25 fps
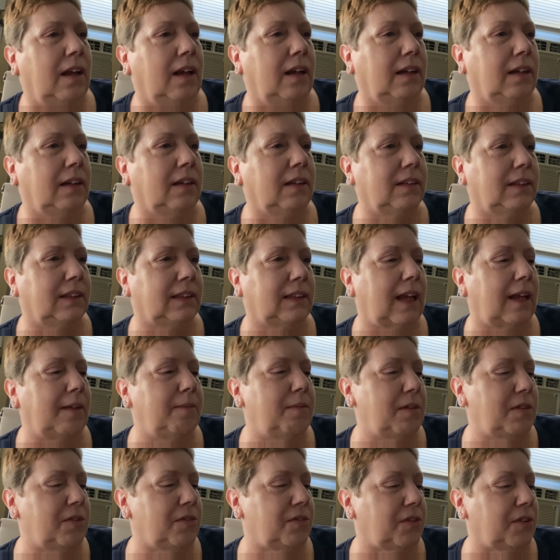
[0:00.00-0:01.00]

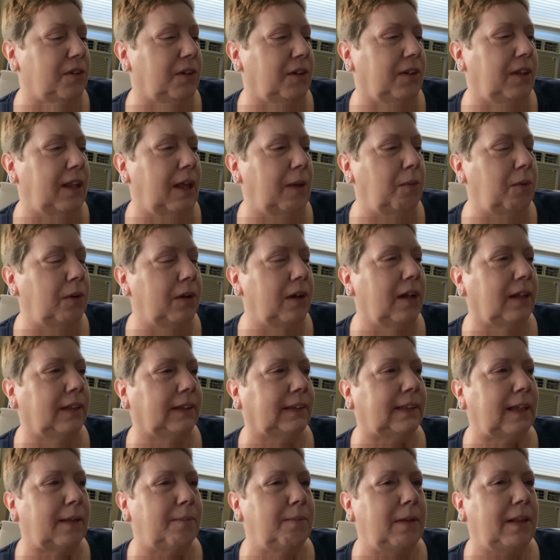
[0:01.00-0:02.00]
consignment store, and they would not
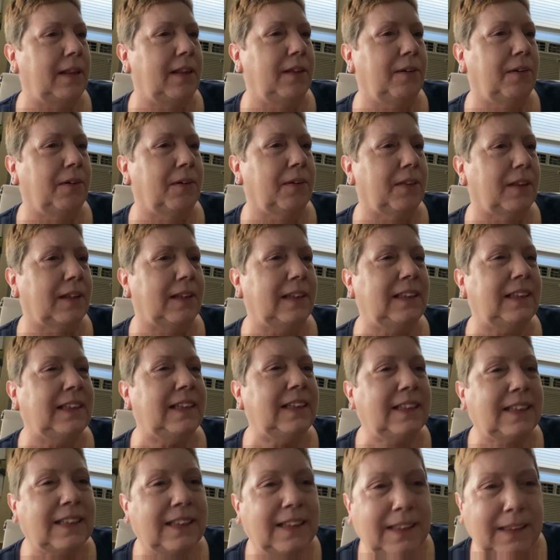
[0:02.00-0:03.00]
send me the
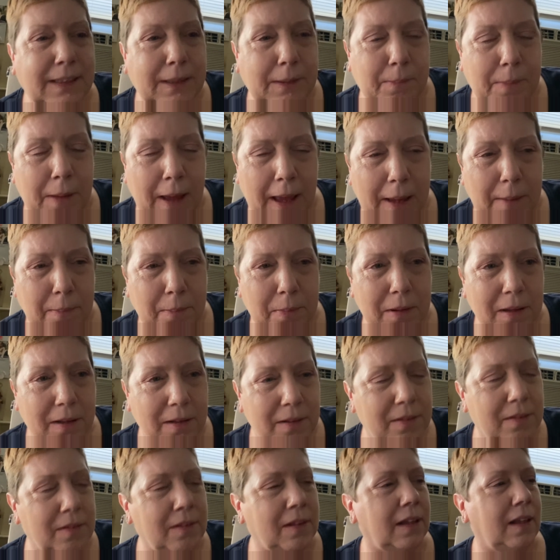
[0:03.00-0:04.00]
authenticity
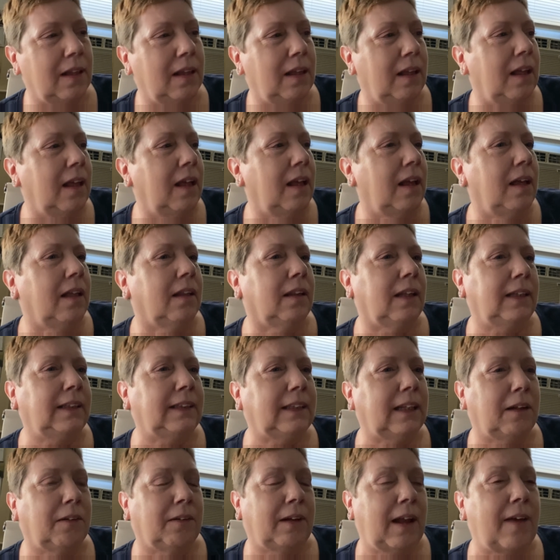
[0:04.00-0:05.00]
papers. They
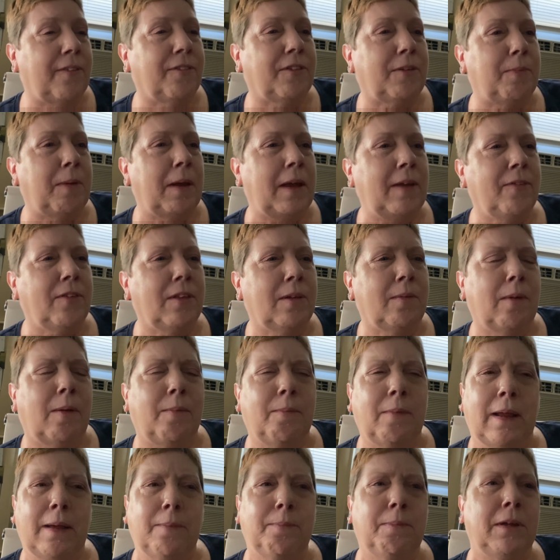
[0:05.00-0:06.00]
said I would have to pay for them.
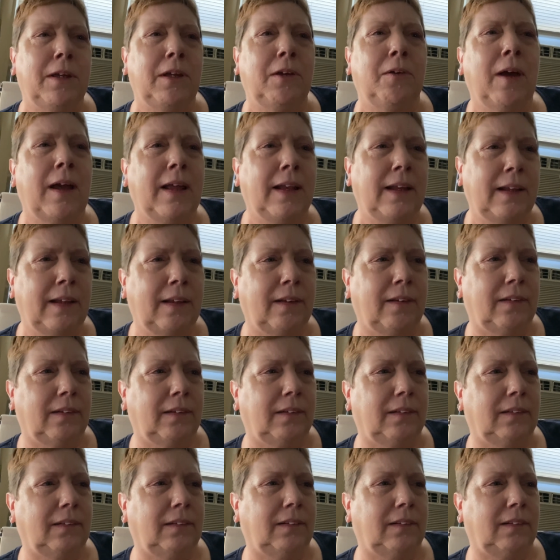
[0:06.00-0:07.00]
I'm like, but you had it
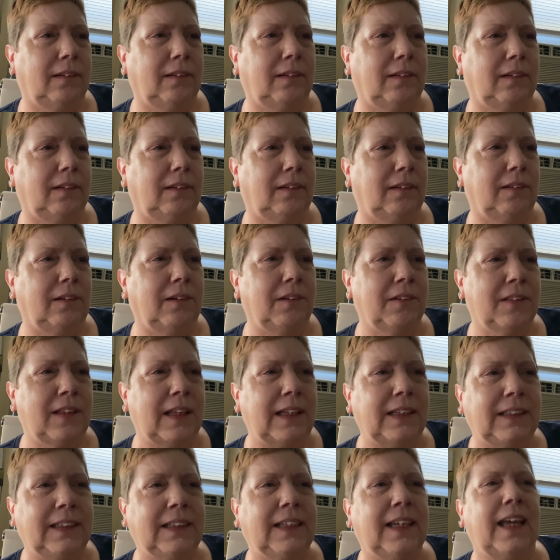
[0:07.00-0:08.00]

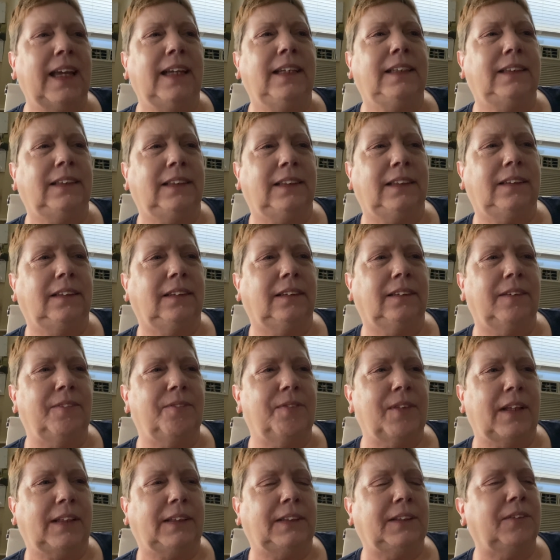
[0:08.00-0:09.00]
authenticated, if
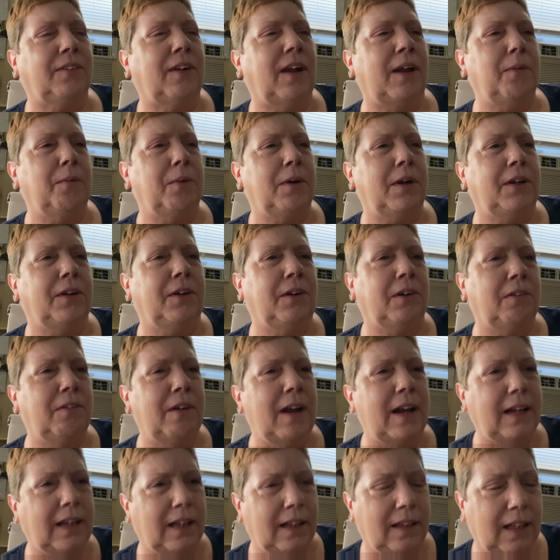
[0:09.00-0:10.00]
that's the right word,
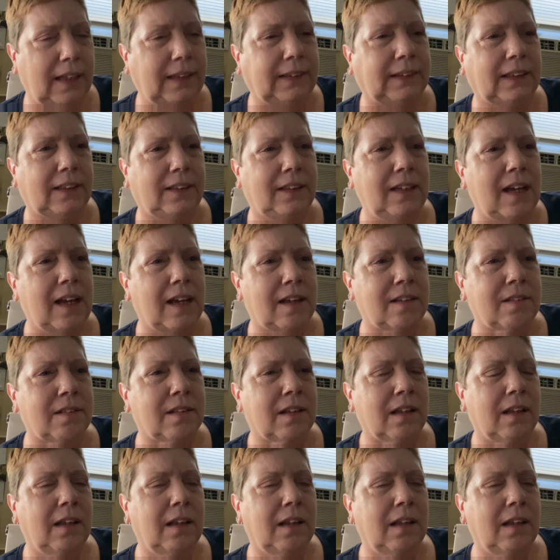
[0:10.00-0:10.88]
already. And they said yes,